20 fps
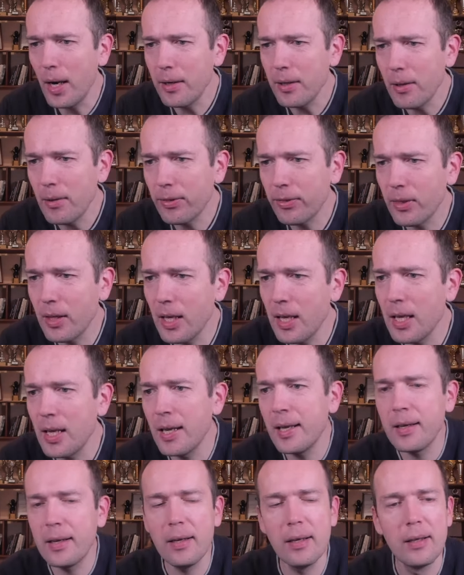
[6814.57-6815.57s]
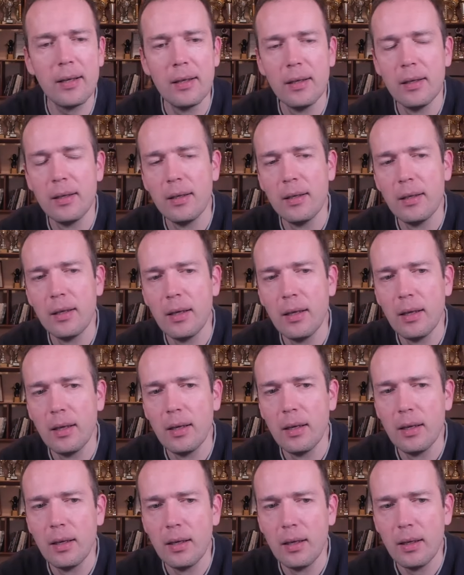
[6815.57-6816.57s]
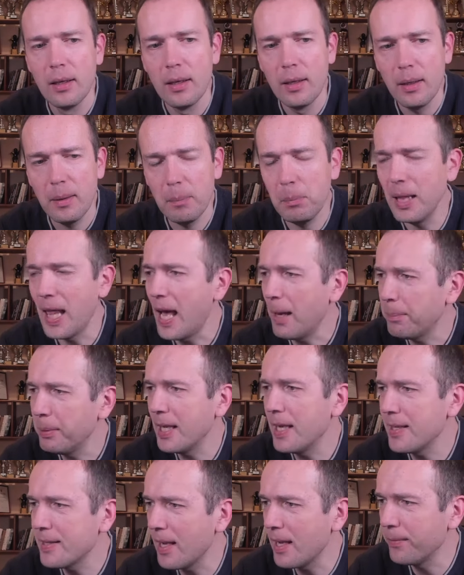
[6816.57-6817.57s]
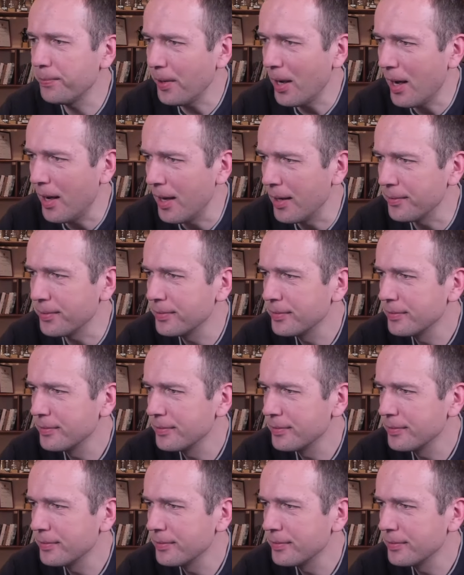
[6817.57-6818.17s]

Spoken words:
do you think black plays a5?